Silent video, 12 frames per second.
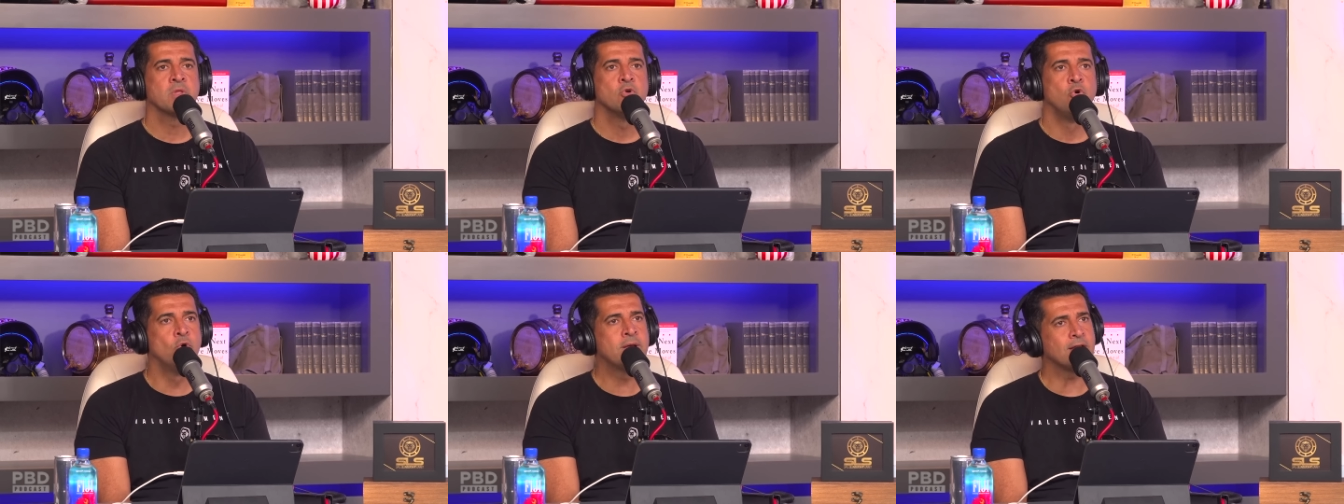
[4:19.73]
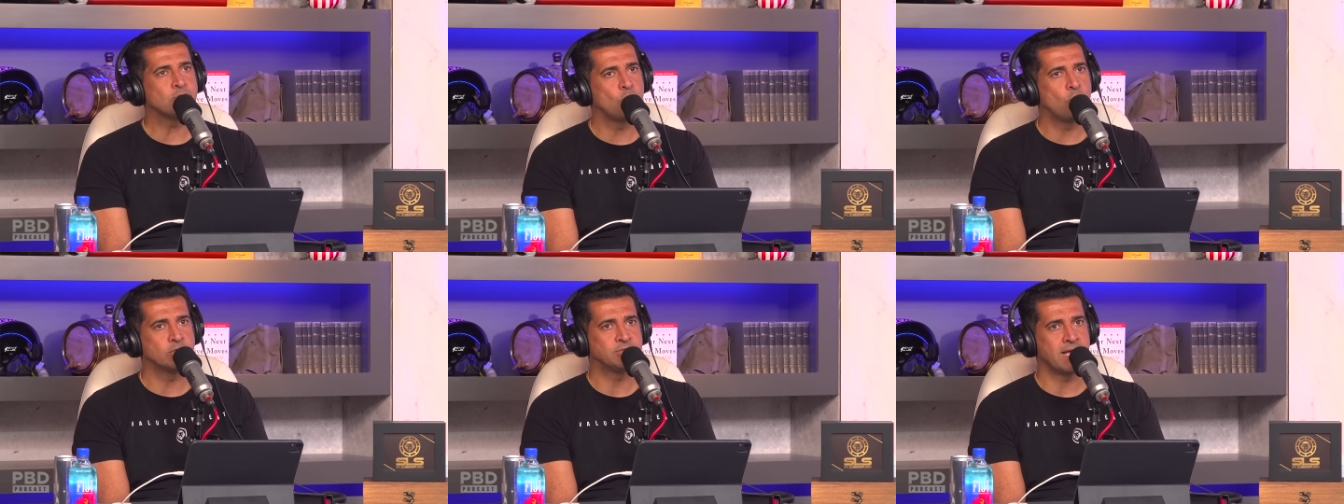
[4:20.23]
Who got the
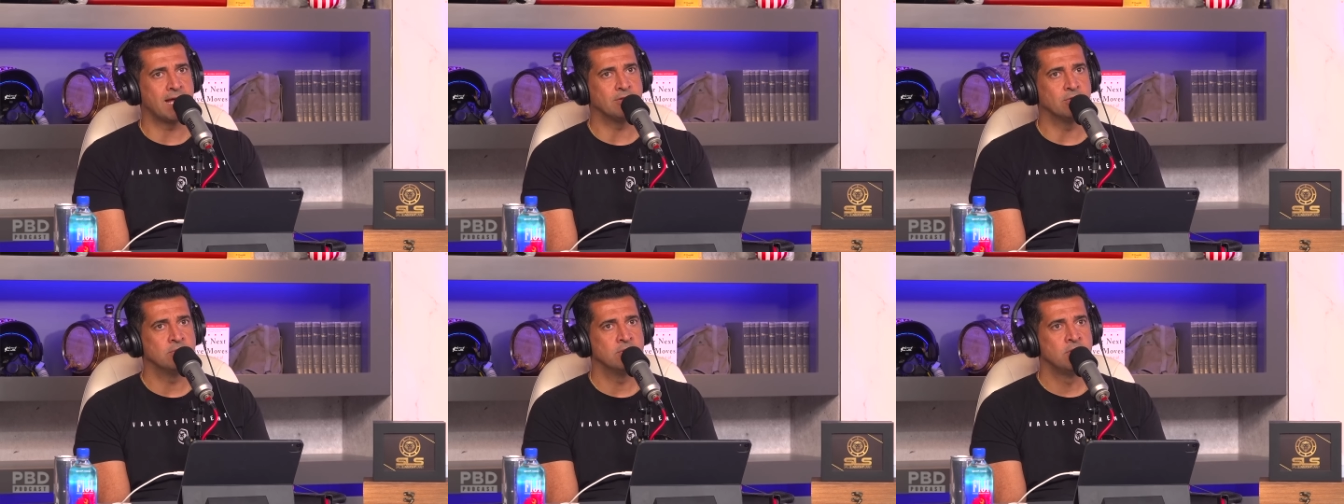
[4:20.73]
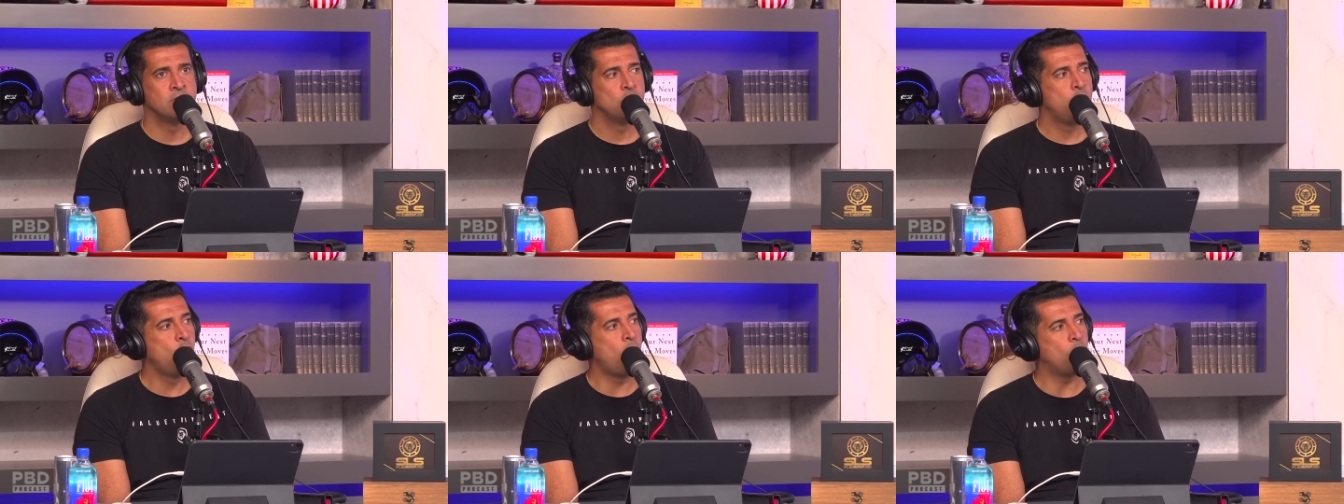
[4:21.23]
worst out of you?
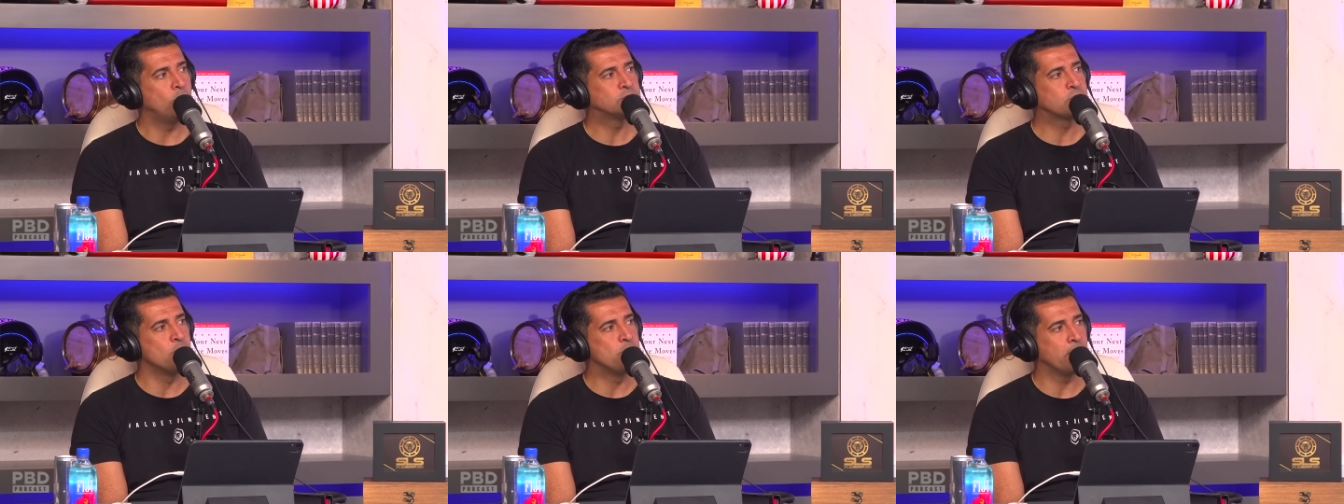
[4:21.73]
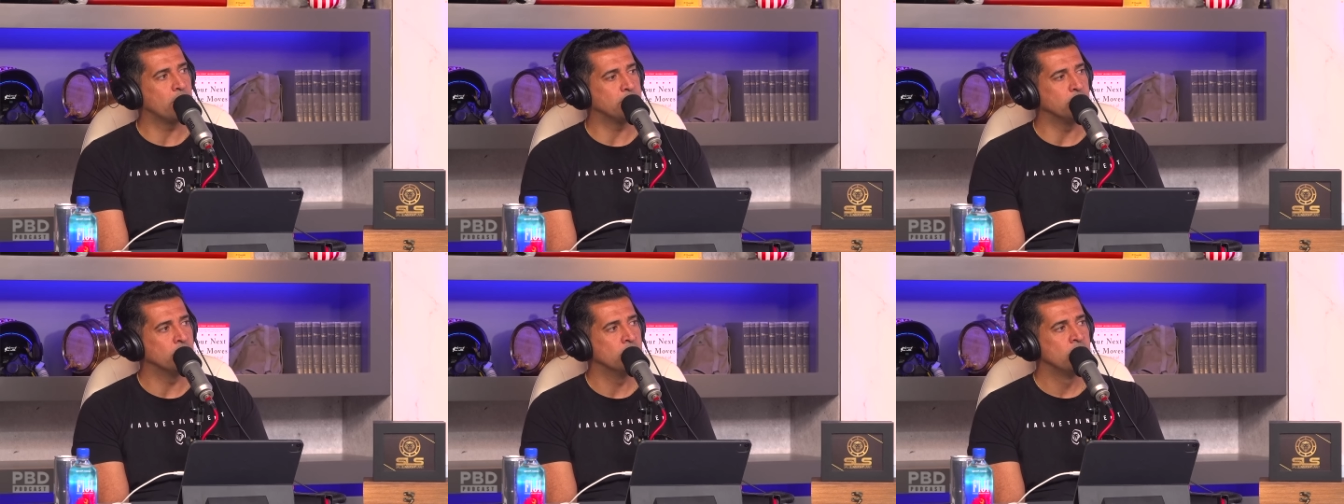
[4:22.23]
Who always compared
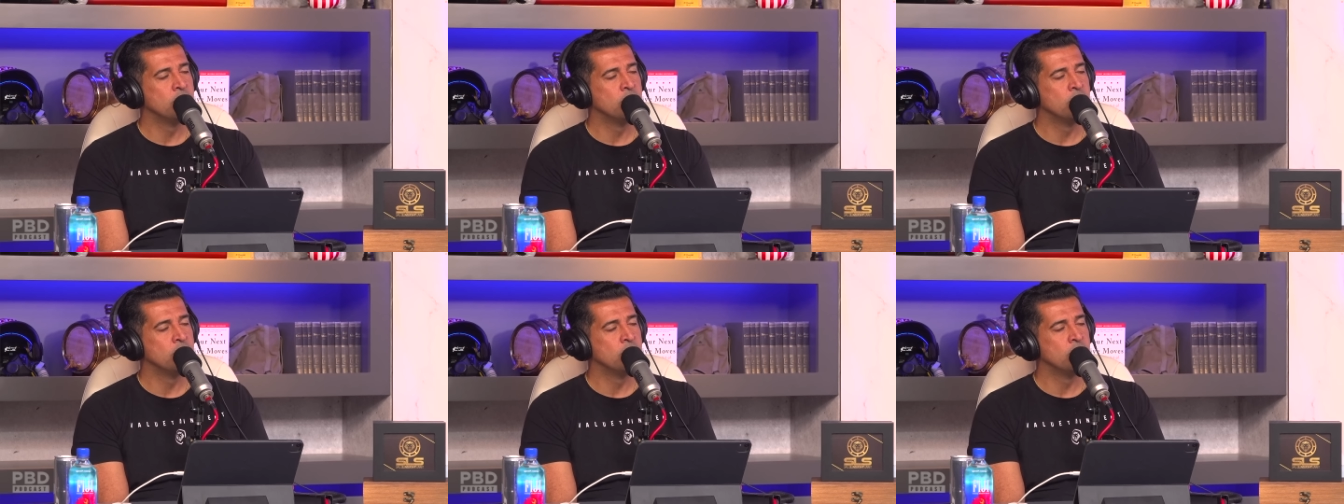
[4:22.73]
you?